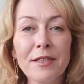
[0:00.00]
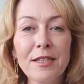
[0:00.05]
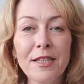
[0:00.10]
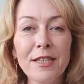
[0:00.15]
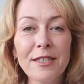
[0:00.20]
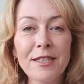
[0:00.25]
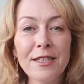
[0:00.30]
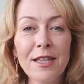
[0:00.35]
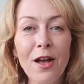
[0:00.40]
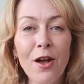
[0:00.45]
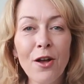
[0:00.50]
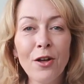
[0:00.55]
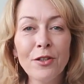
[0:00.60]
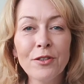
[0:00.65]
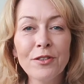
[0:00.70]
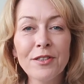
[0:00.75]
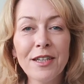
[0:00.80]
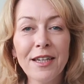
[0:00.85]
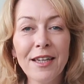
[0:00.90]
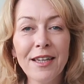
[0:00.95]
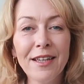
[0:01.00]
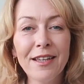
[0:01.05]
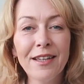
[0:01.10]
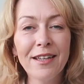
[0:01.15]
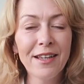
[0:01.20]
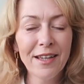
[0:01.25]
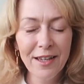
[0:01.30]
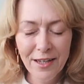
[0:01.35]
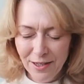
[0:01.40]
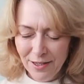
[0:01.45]
Tissardi.
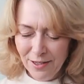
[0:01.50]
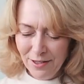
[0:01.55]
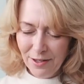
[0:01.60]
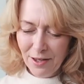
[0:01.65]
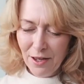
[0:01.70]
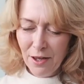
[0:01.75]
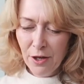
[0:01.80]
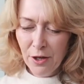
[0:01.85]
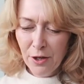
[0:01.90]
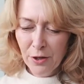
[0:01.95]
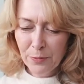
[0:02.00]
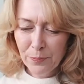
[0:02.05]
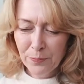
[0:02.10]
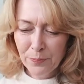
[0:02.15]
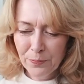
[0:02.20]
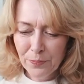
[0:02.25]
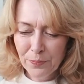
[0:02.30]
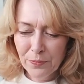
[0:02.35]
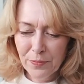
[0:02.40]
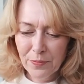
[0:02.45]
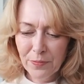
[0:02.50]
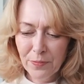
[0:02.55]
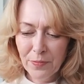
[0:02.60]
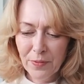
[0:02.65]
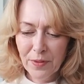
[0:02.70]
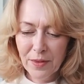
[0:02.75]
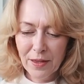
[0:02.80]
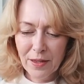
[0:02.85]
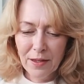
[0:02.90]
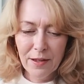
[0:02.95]

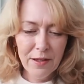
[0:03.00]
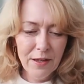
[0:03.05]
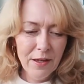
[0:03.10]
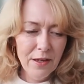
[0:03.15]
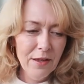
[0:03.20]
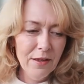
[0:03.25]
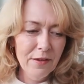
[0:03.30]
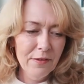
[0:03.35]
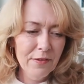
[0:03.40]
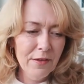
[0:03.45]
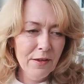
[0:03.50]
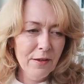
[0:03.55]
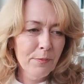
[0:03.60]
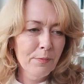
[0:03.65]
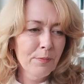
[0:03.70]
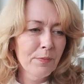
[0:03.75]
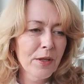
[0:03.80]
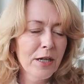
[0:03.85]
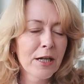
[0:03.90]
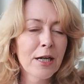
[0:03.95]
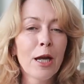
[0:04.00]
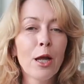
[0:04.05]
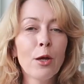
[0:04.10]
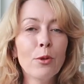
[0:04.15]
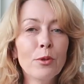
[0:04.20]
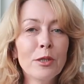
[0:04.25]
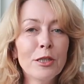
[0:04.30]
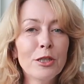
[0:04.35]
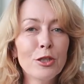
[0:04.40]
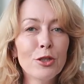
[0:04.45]
The
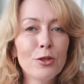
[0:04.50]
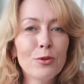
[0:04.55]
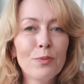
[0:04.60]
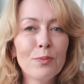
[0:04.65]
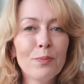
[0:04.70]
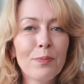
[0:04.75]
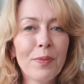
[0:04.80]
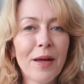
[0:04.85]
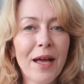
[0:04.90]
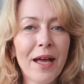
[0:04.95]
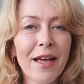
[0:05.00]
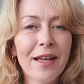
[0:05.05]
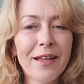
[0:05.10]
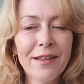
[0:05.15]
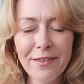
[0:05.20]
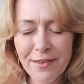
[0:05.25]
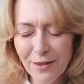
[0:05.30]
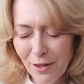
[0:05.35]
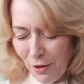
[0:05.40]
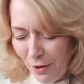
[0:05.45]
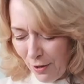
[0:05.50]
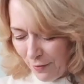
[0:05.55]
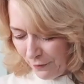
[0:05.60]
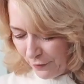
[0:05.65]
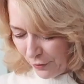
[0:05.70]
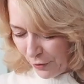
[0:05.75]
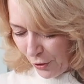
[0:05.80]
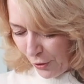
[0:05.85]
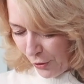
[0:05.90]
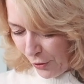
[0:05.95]
Chloe Duke bag that I
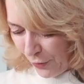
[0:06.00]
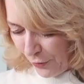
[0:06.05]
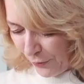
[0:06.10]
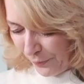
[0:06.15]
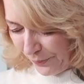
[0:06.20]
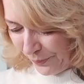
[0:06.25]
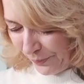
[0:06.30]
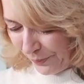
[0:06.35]
got.